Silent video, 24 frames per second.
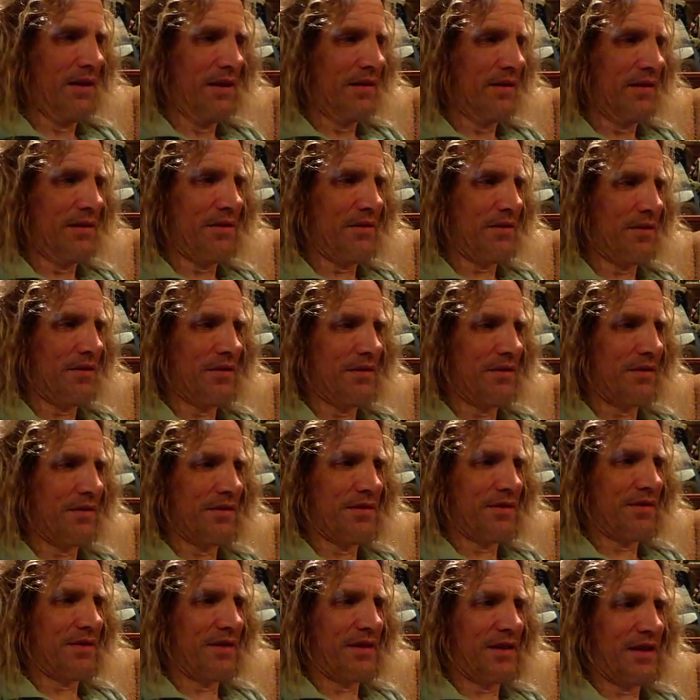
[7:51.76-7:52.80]
to
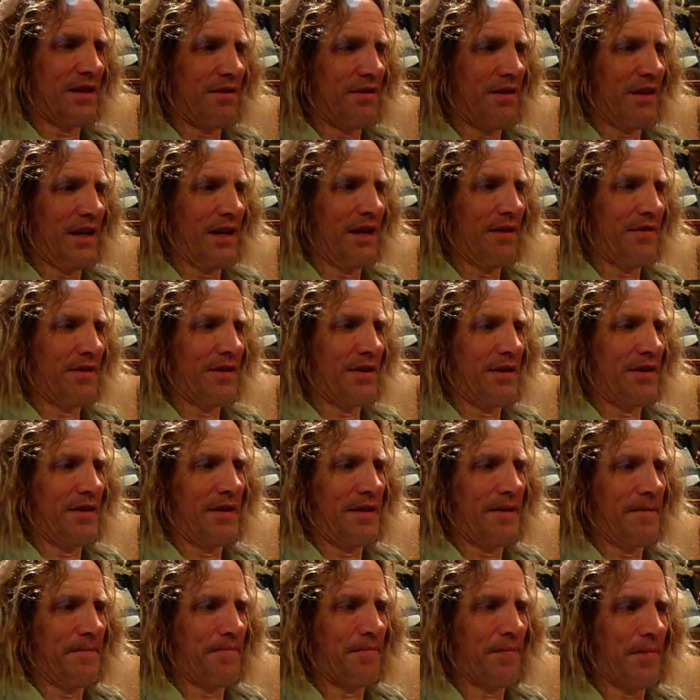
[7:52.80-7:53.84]
sit there and even
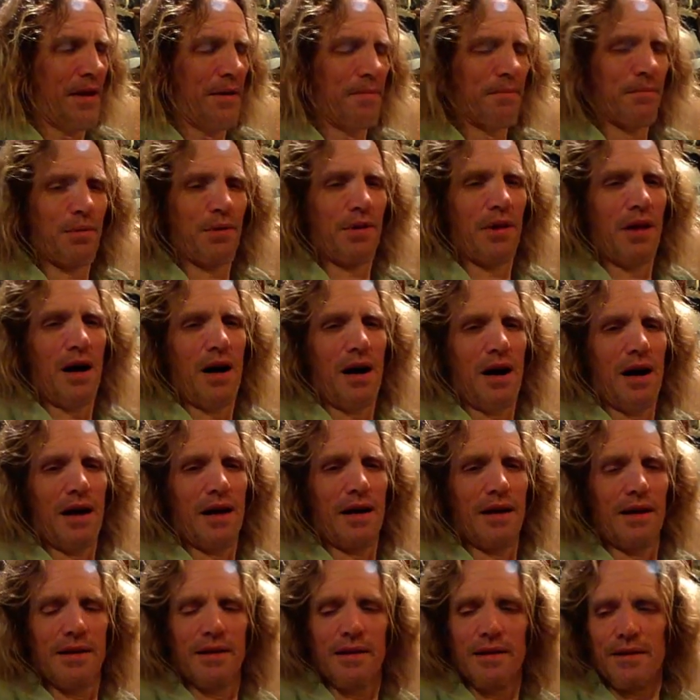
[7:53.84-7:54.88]

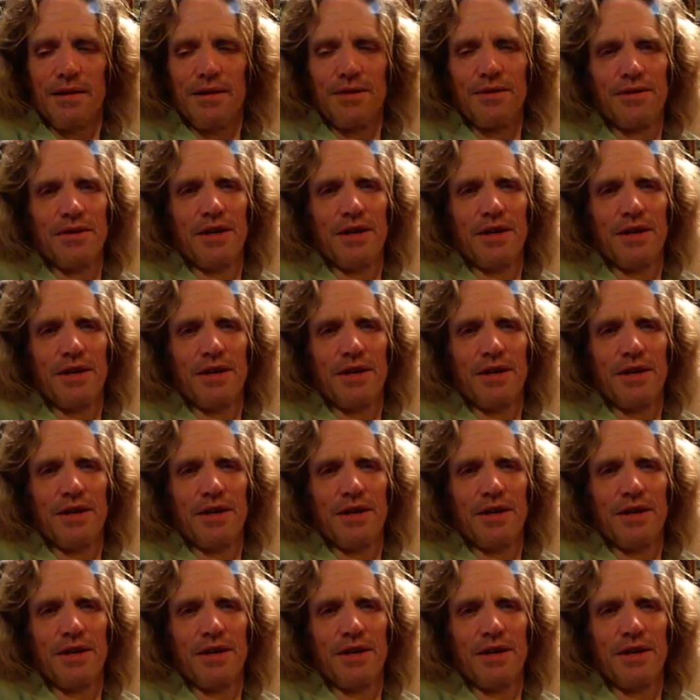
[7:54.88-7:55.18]
imply that there's